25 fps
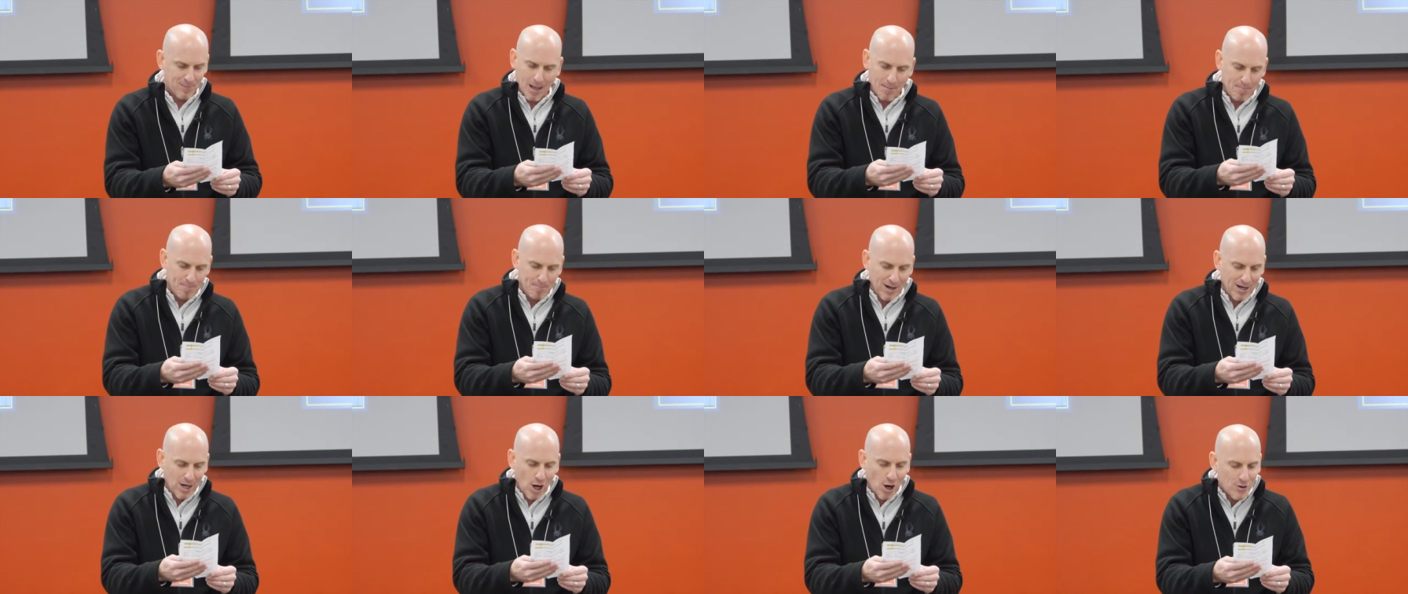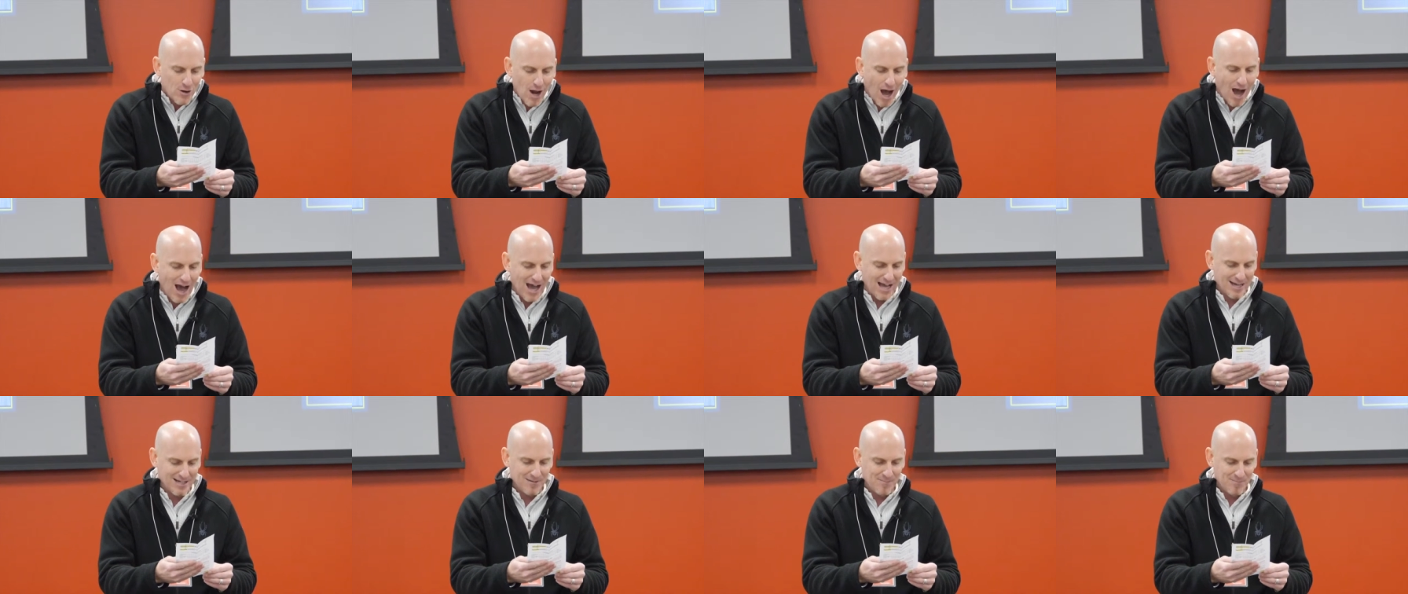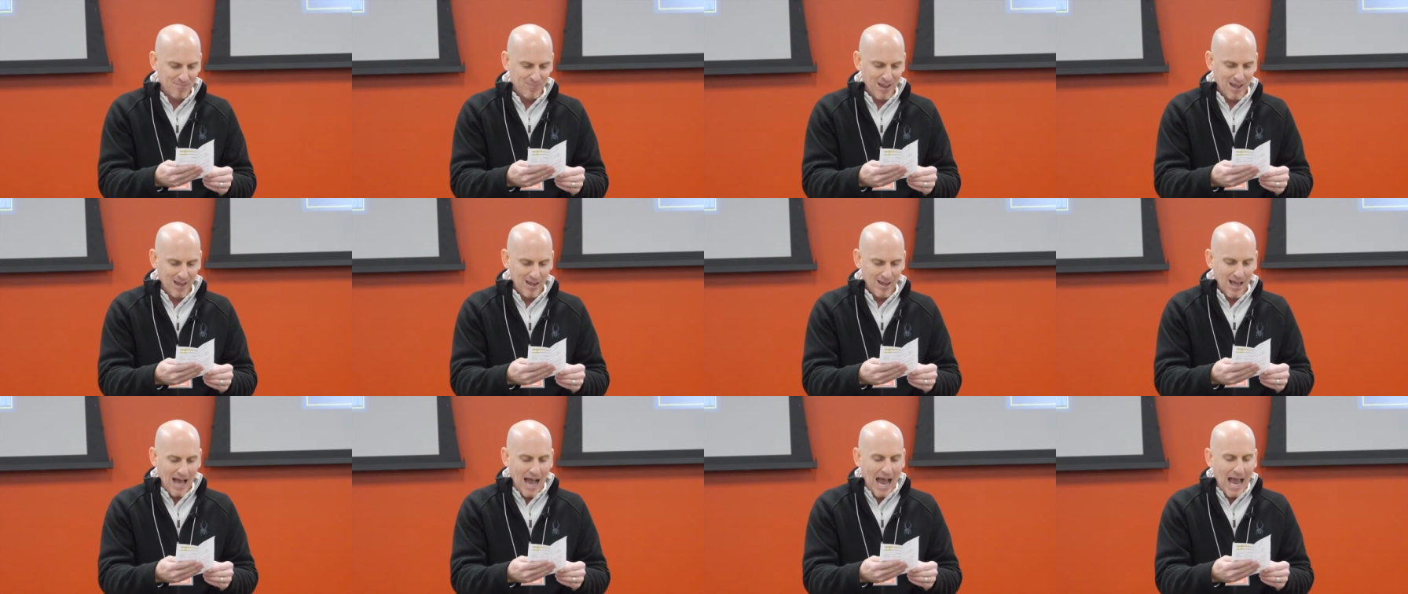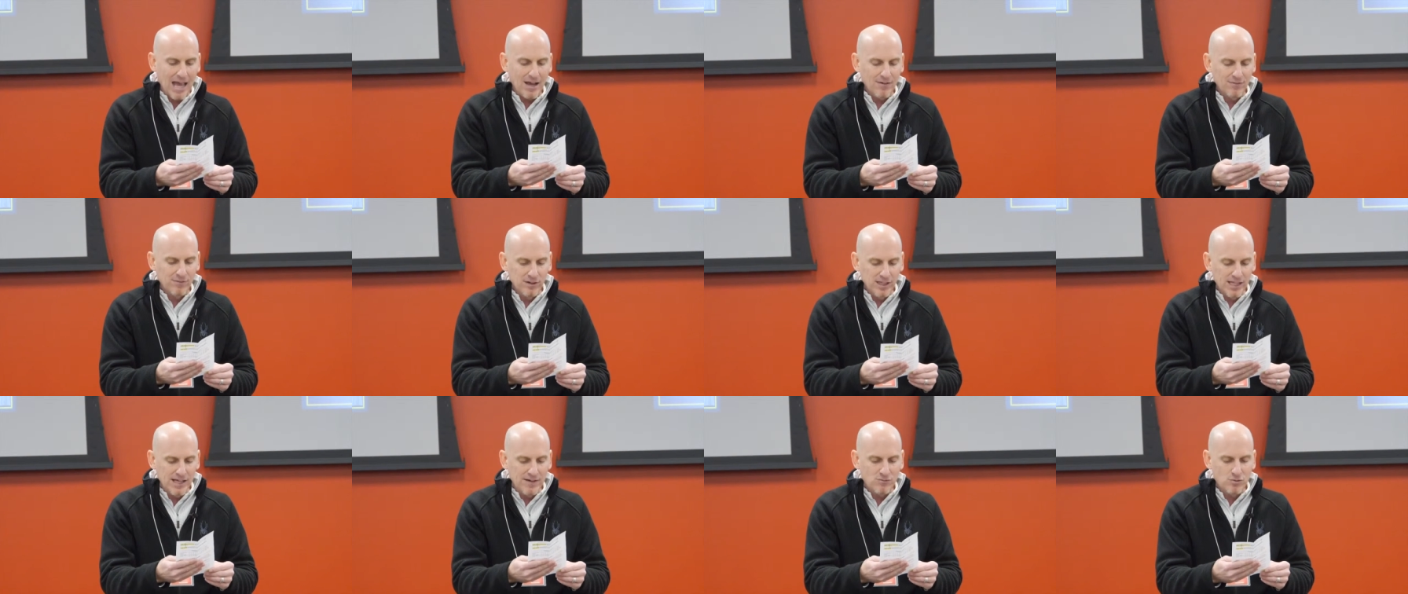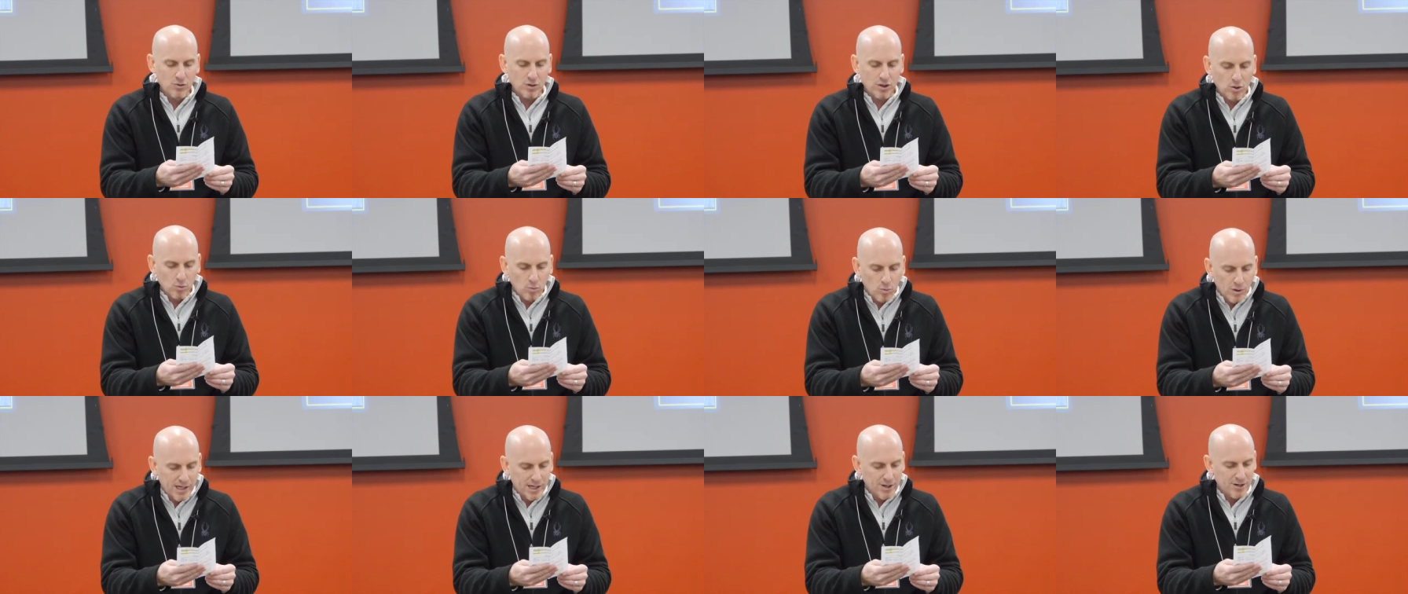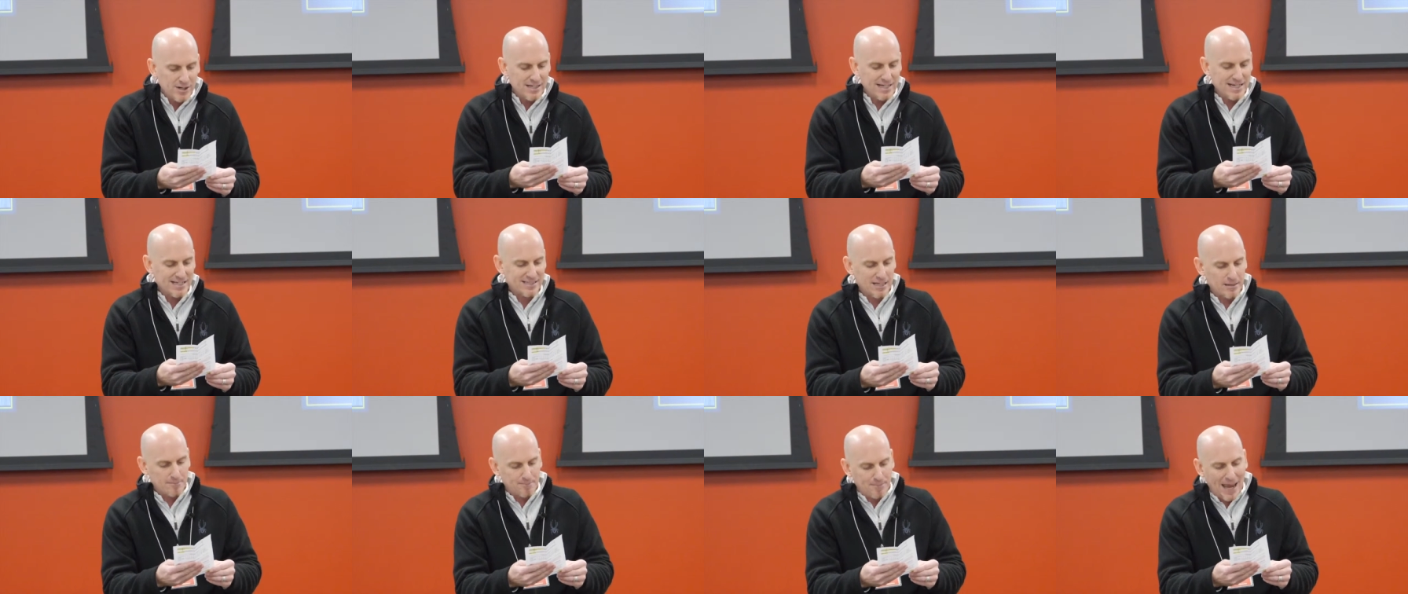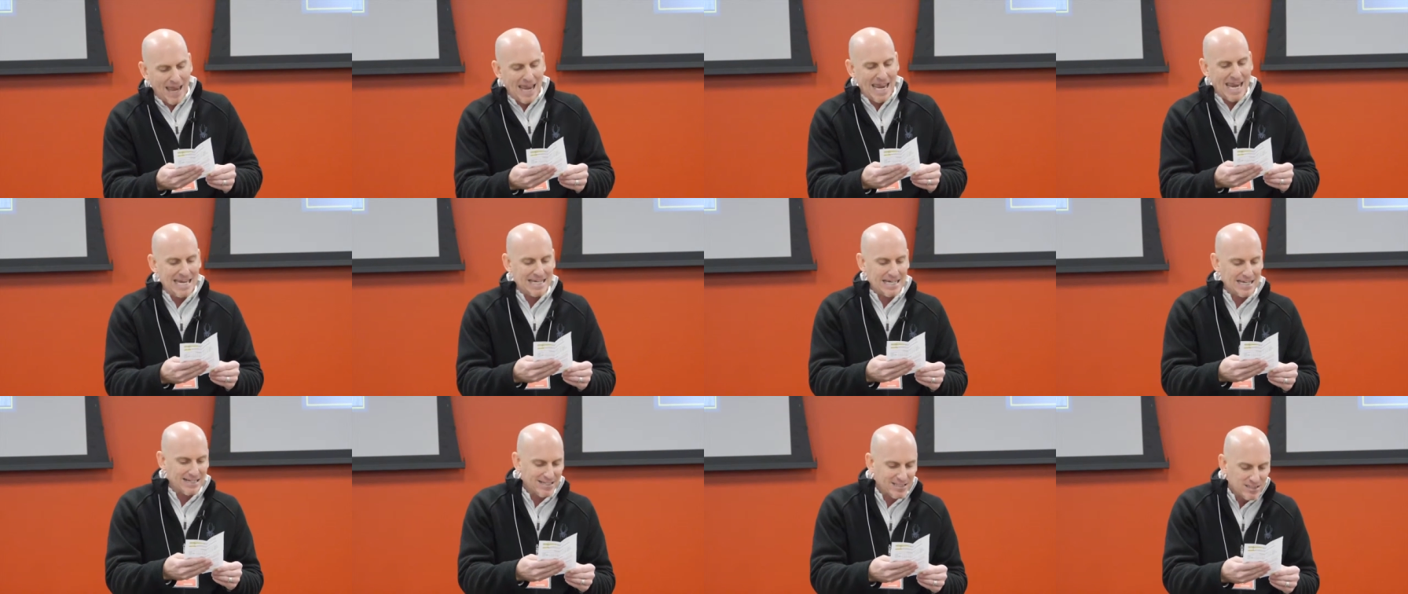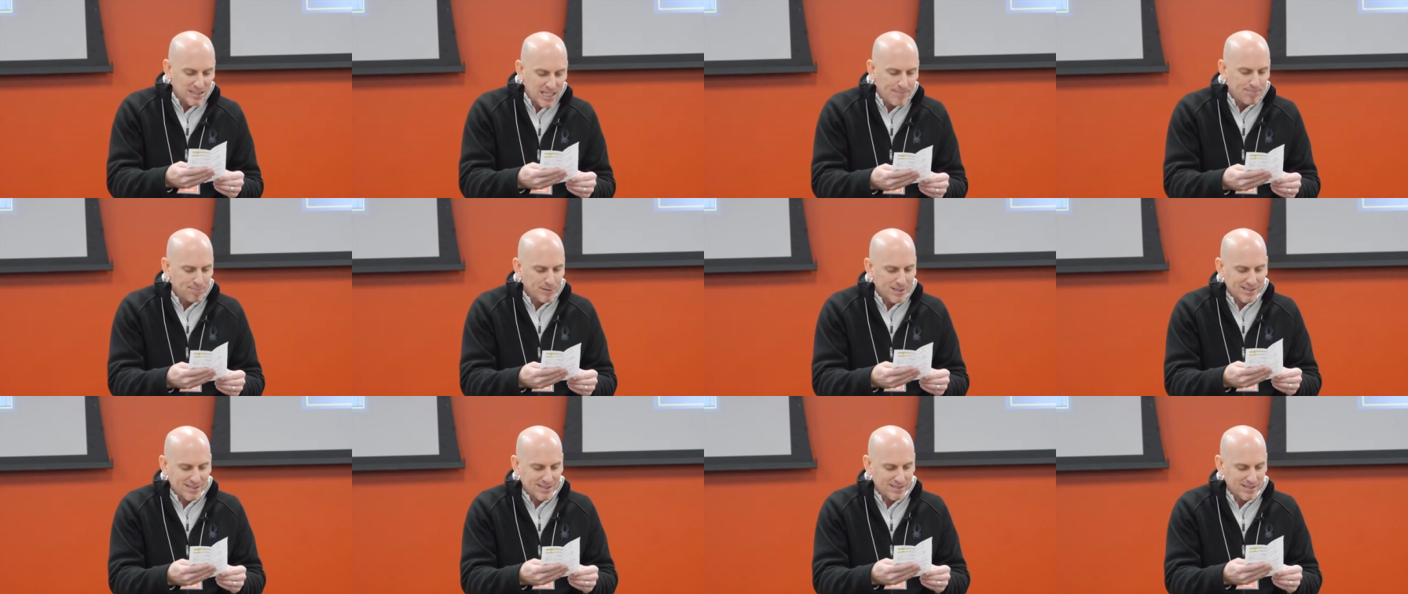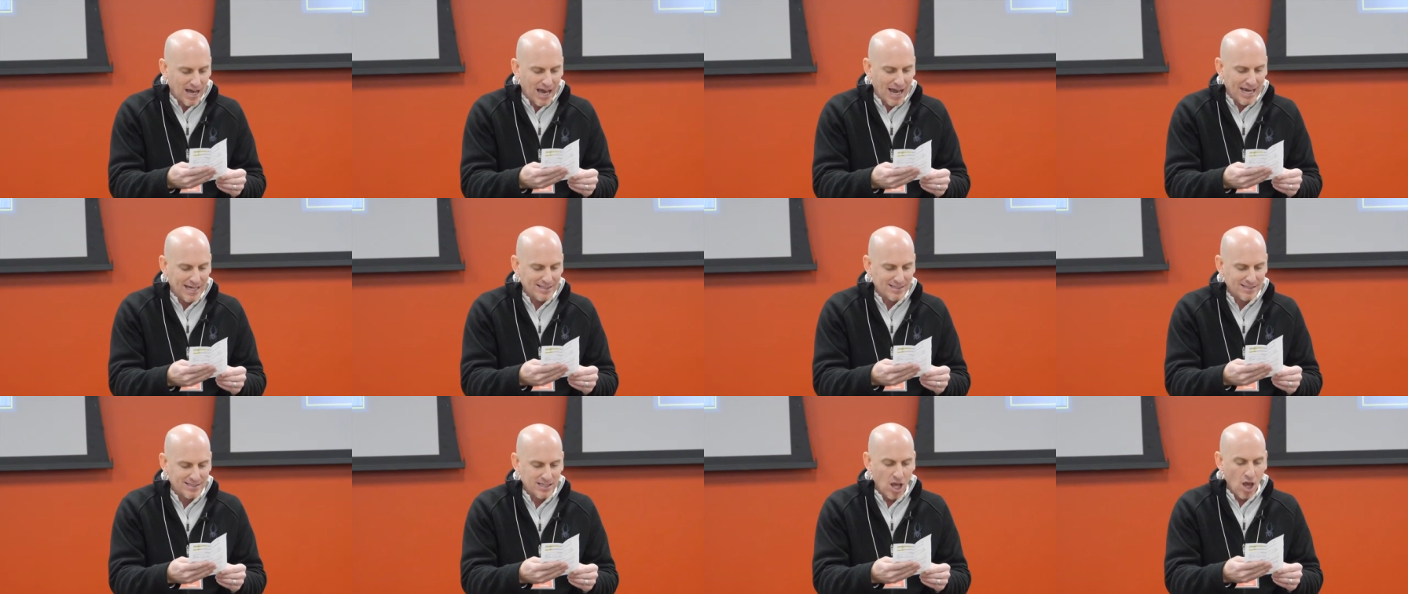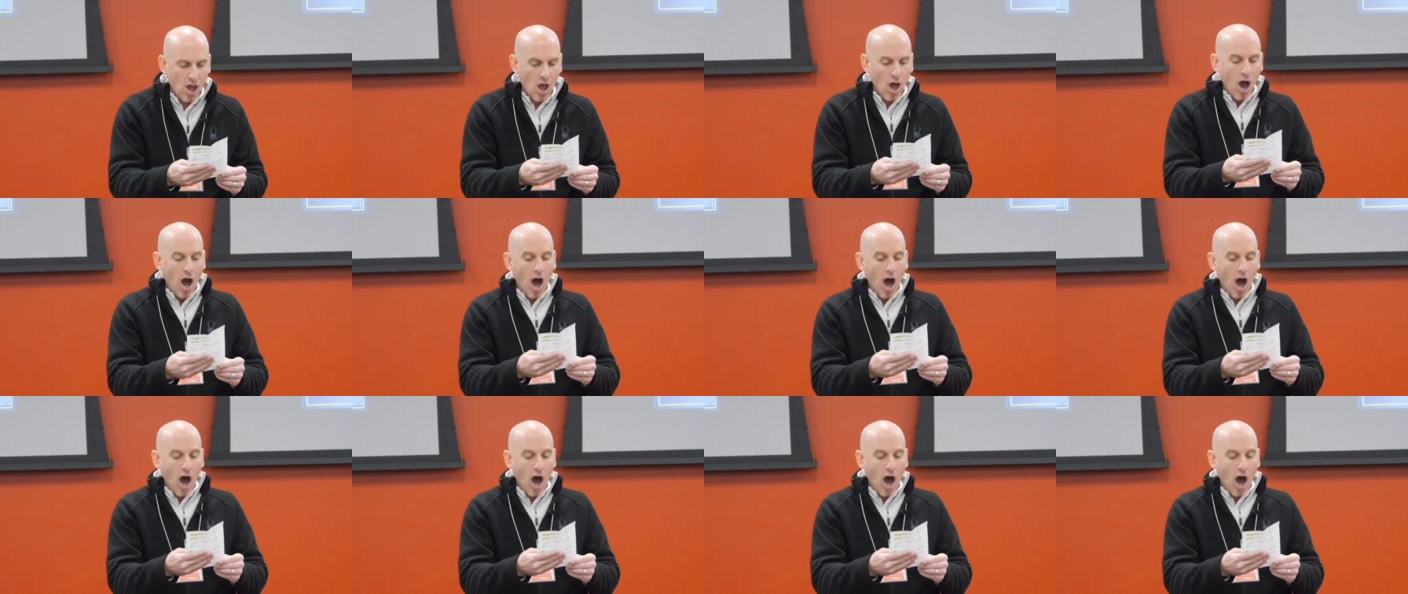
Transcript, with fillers: but are not I have lived with weariness and pain and sleepless nights.